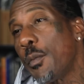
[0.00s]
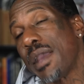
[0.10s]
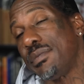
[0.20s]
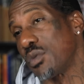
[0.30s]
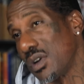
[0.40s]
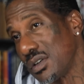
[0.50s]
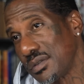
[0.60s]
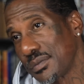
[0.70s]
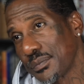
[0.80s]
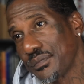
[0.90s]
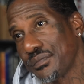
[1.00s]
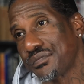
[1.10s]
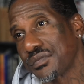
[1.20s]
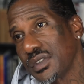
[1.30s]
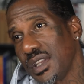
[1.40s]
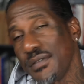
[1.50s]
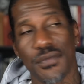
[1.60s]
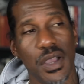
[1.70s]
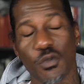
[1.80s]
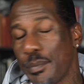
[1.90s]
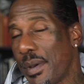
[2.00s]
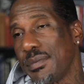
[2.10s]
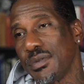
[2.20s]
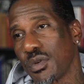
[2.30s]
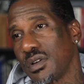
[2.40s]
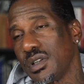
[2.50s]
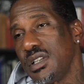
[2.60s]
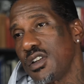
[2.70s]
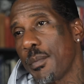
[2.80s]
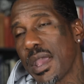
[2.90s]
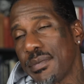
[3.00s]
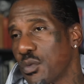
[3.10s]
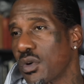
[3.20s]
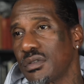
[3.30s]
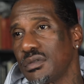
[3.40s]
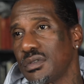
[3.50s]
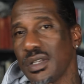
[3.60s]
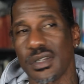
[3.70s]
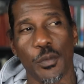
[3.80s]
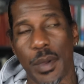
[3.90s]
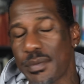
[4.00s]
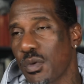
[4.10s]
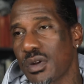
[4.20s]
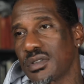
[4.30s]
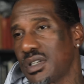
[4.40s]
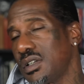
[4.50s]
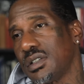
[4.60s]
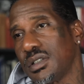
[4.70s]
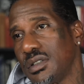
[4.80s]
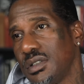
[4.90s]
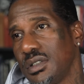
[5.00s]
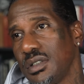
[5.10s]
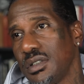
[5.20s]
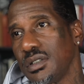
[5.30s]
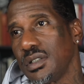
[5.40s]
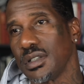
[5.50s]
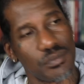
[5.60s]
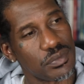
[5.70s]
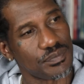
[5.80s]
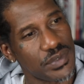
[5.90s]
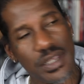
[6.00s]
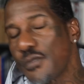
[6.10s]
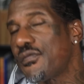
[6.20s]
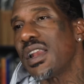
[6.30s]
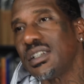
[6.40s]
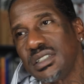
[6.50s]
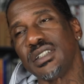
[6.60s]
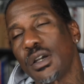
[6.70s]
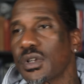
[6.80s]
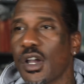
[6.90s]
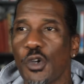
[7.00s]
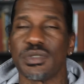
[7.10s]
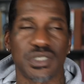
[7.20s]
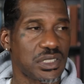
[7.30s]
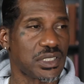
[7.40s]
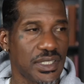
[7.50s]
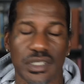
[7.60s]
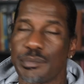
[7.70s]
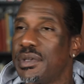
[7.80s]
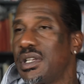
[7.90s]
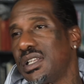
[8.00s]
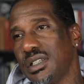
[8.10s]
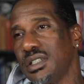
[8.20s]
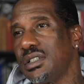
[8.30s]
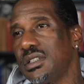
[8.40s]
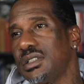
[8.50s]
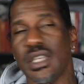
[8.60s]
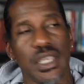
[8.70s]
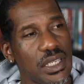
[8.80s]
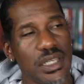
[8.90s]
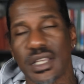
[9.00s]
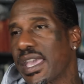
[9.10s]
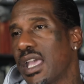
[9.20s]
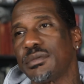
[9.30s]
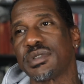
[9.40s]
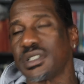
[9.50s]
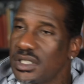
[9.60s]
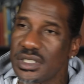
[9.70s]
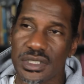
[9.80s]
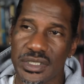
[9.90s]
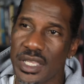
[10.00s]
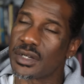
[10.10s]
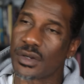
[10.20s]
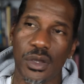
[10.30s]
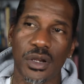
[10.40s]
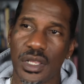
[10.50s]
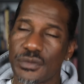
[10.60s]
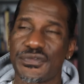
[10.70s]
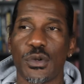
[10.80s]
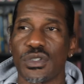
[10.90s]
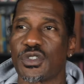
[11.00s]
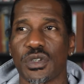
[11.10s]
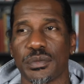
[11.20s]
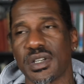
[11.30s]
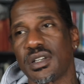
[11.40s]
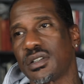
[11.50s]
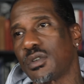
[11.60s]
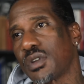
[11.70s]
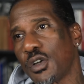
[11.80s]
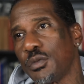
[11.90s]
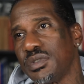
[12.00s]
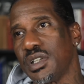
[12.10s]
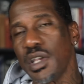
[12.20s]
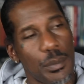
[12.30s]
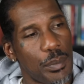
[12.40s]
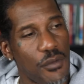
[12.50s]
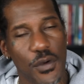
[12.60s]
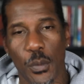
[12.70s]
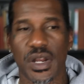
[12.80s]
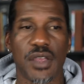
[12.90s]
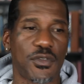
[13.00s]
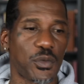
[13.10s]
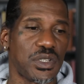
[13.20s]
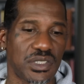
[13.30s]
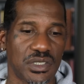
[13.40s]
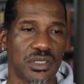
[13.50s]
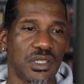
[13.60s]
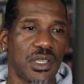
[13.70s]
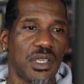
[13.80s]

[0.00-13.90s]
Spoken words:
Baby Runner. He fuck with Baby Runner. He know Baby Runner. They know Baby Runner good. J.O. Felony know the homies. This nigga done been in the hood. He done came to the hood day and all that on 40 Crip. Cuz know the homies. But for whatever reason,